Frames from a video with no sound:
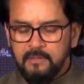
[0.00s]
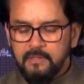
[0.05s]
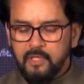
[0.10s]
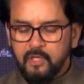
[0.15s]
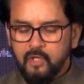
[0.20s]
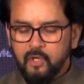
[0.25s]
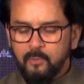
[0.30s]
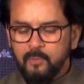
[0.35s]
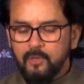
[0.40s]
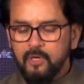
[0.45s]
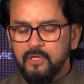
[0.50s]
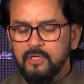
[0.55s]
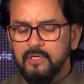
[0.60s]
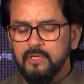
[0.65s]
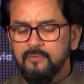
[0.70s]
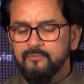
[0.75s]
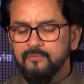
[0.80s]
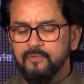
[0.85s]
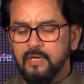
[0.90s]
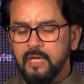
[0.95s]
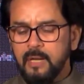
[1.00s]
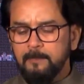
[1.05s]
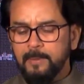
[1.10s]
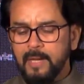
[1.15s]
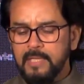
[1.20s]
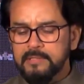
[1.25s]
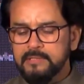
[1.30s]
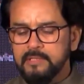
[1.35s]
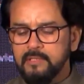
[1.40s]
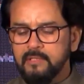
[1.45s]
The cumulative
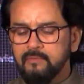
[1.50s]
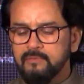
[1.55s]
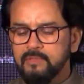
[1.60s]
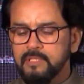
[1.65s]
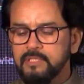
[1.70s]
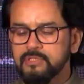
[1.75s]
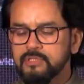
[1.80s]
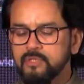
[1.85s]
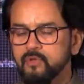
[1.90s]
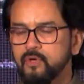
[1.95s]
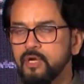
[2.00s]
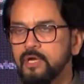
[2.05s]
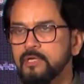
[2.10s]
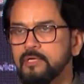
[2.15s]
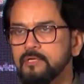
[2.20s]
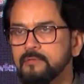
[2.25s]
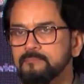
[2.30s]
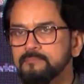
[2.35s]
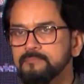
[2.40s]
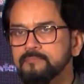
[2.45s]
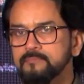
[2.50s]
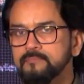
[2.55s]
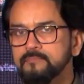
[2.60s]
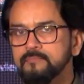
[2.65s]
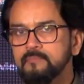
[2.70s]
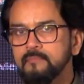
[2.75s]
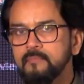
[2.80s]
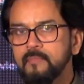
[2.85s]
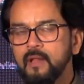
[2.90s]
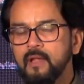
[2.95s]
capacity of this unit
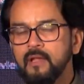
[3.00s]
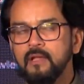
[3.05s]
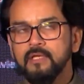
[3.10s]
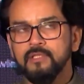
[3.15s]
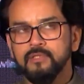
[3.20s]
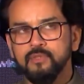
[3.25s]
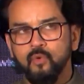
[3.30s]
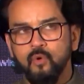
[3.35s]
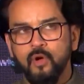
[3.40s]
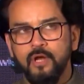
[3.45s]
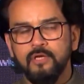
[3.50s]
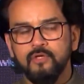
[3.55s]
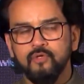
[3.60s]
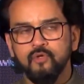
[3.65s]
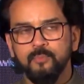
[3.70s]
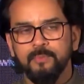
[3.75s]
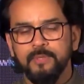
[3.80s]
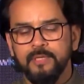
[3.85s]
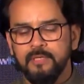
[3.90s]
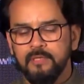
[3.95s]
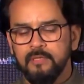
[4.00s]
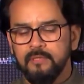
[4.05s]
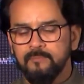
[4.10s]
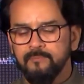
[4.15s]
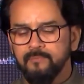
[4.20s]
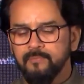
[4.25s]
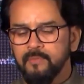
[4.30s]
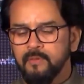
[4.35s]
is going to be